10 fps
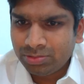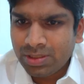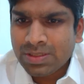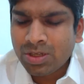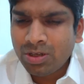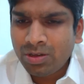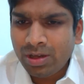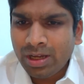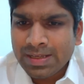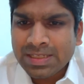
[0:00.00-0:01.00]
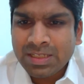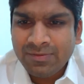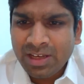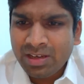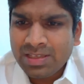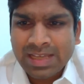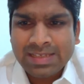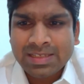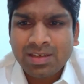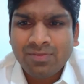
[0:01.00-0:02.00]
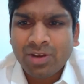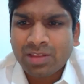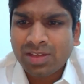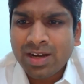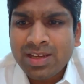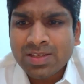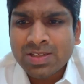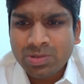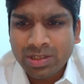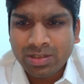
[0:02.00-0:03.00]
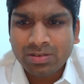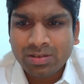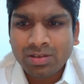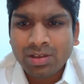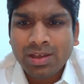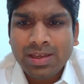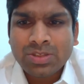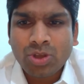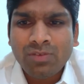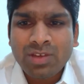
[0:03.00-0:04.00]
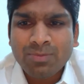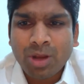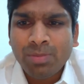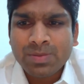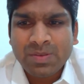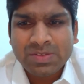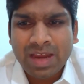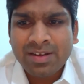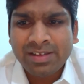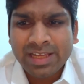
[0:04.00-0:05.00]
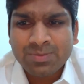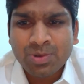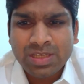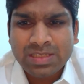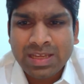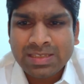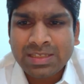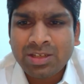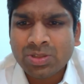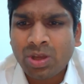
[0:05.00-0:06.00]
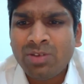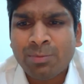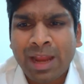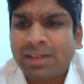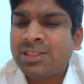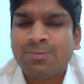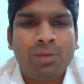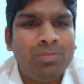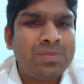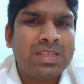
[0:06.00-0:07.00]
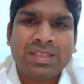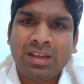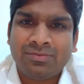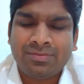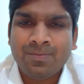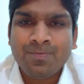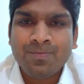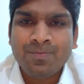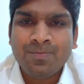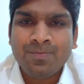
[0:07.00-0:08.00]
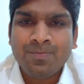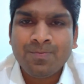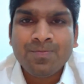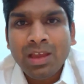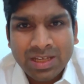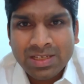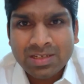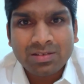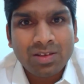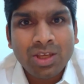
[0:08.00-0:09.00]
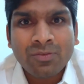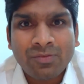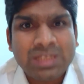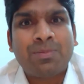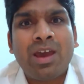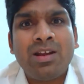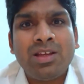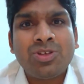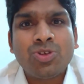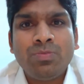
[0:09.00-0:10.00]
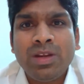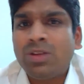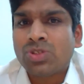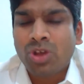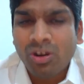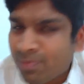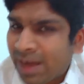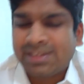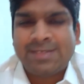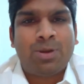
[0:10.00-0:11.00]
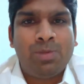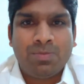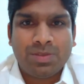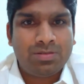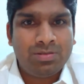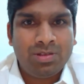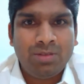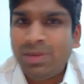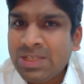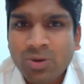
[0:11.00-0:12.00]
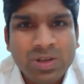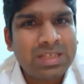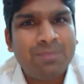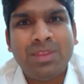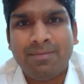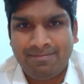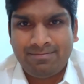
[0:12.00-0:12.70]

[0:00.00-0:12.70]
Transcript: So Steven is asking, for a third year student, is solving problems of standard textbooks is necessary, or solving practice problems is enough? I would suggest your first priority should be to solve practice problems. Please don't skip them.